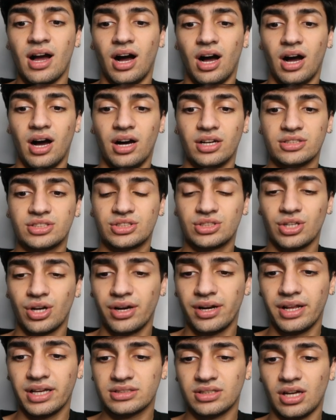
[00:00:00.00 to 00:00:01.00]
uh,
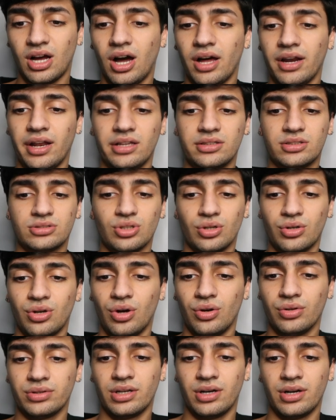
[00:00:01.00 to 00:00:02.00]
CertiK audit so
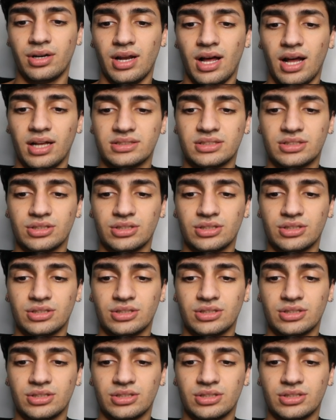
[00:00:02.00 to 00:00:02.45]
no they're not